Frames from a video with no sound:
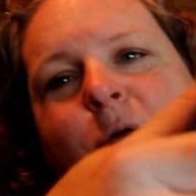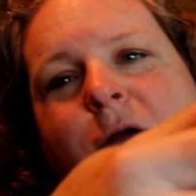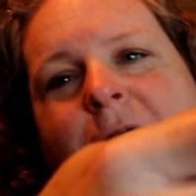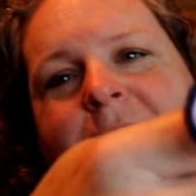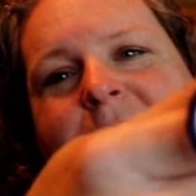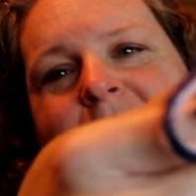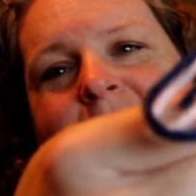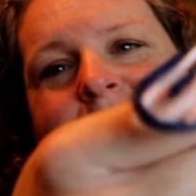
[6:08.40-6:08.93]
where
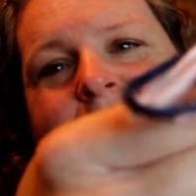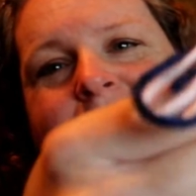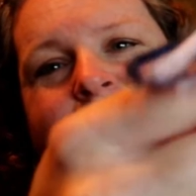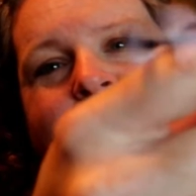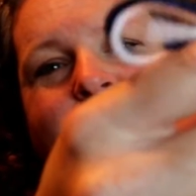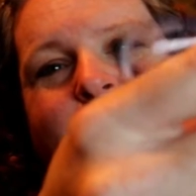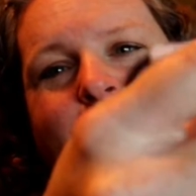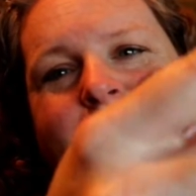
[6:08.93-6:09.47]
I tied it
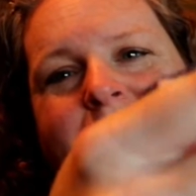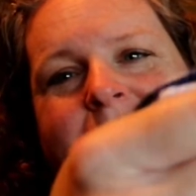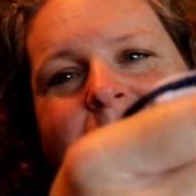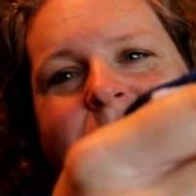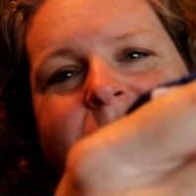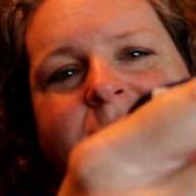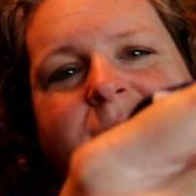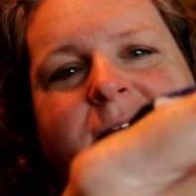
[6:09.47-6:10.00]
together. I really
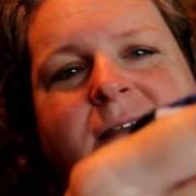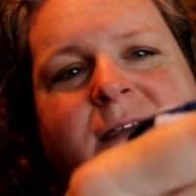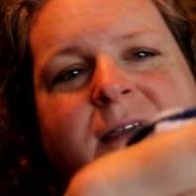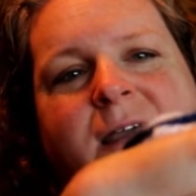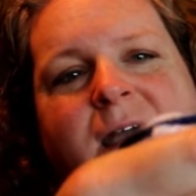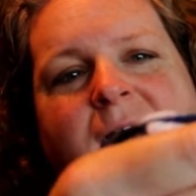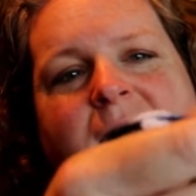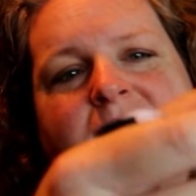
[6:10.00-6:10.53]
haven't,
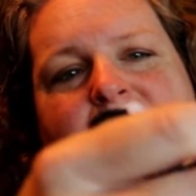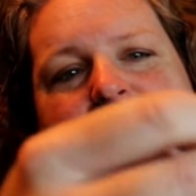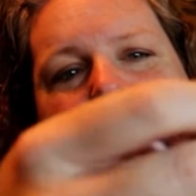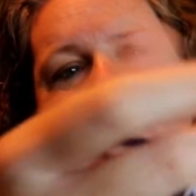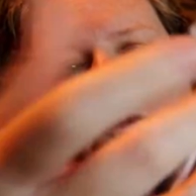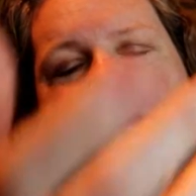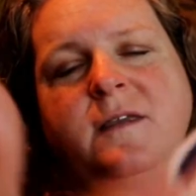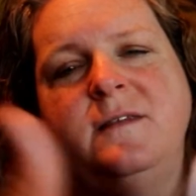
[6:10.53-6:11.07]
I could
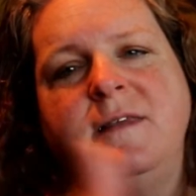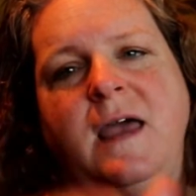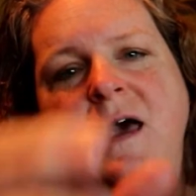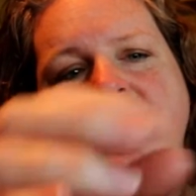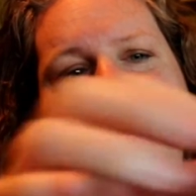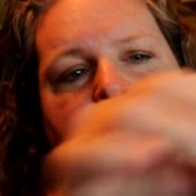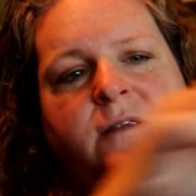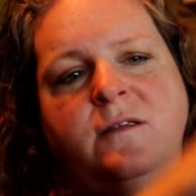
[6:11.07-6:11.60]
pull this
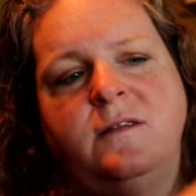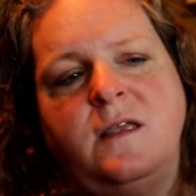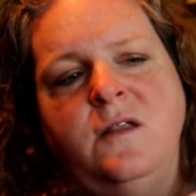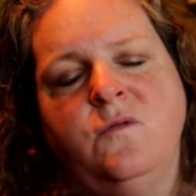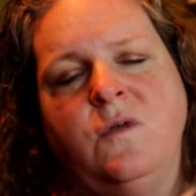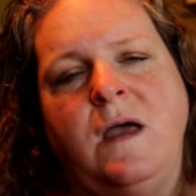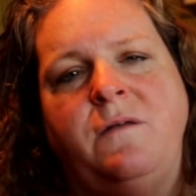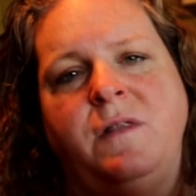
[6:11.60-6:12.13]
out and just
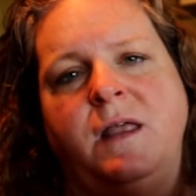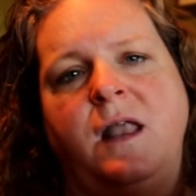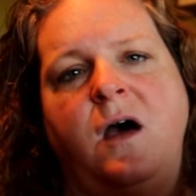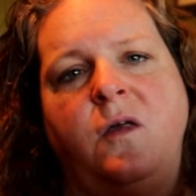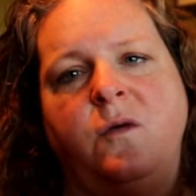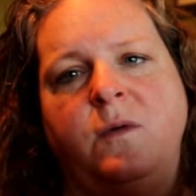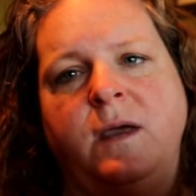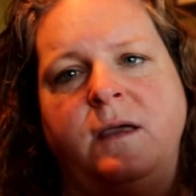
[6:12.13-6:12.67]
unravel it
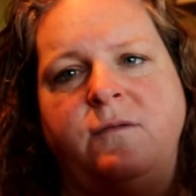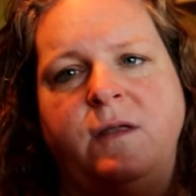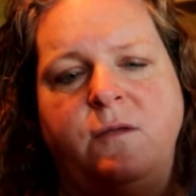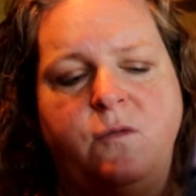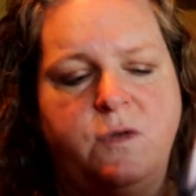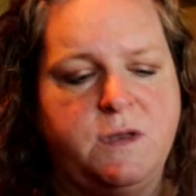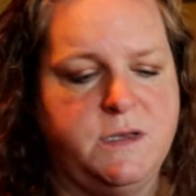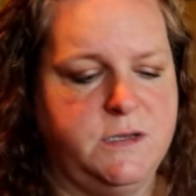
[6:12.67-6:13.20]
all the way if I
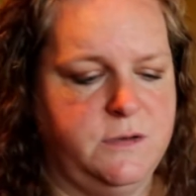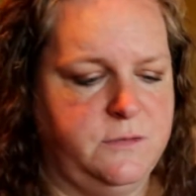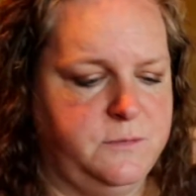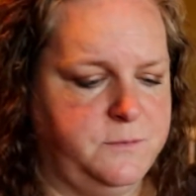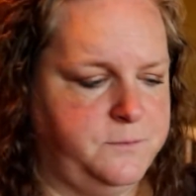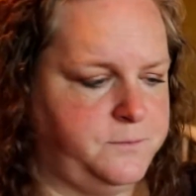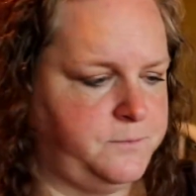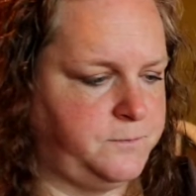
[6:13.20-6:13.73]
wanted to.
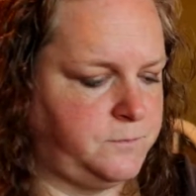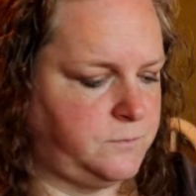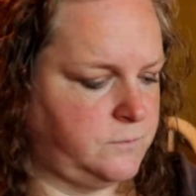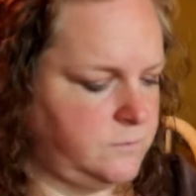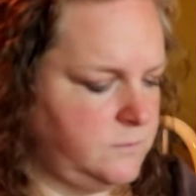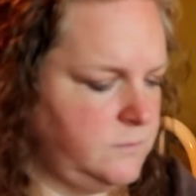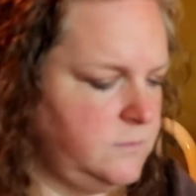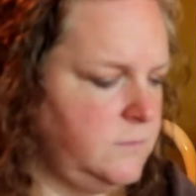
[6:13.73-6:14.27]

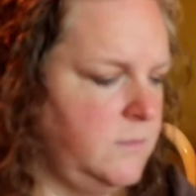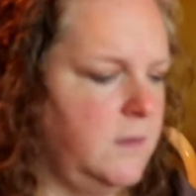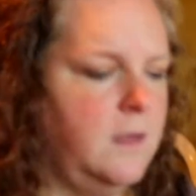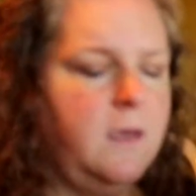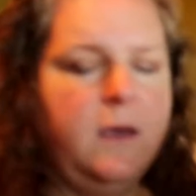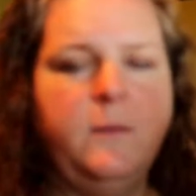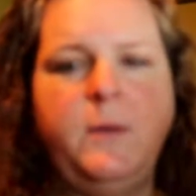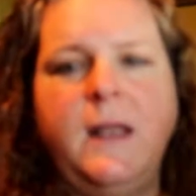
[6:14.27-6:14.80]

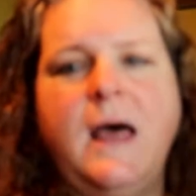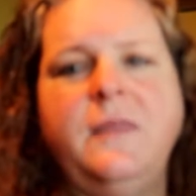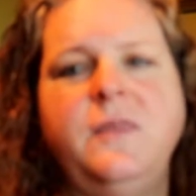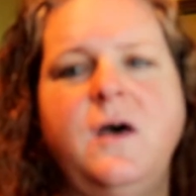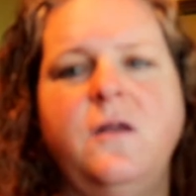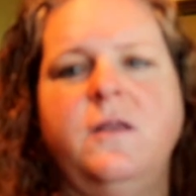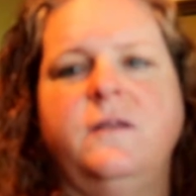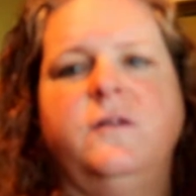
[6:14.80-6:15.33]
But I
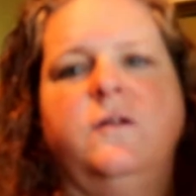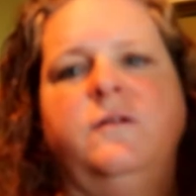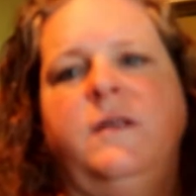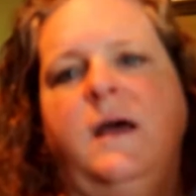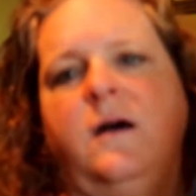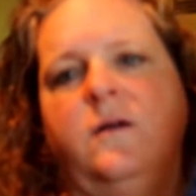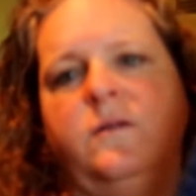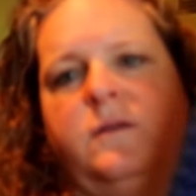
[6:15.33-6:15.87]
thought it turned
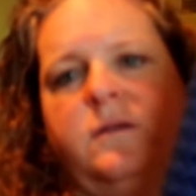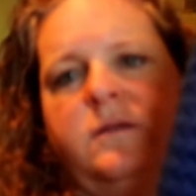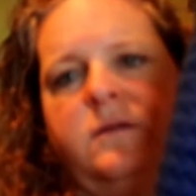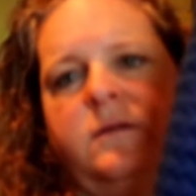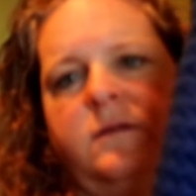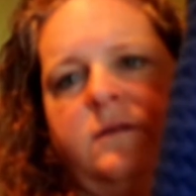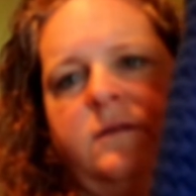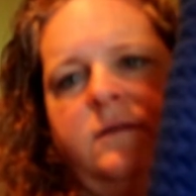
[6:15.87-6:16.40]
out
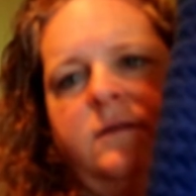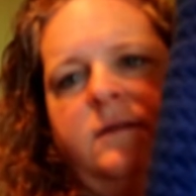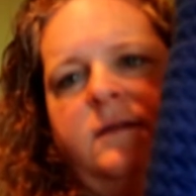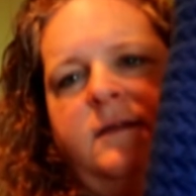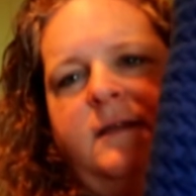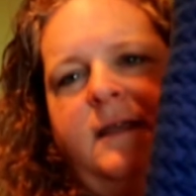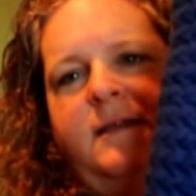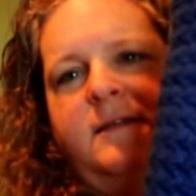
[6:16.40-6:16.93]

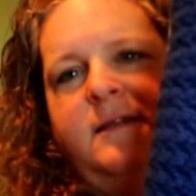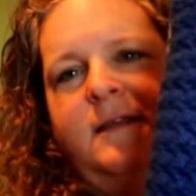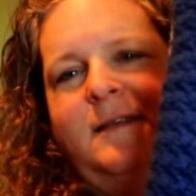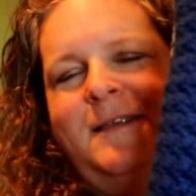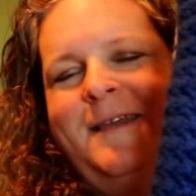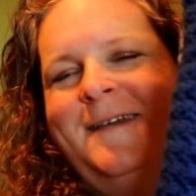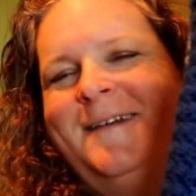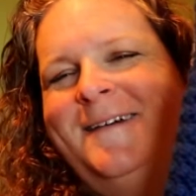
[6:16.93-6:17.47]
decent.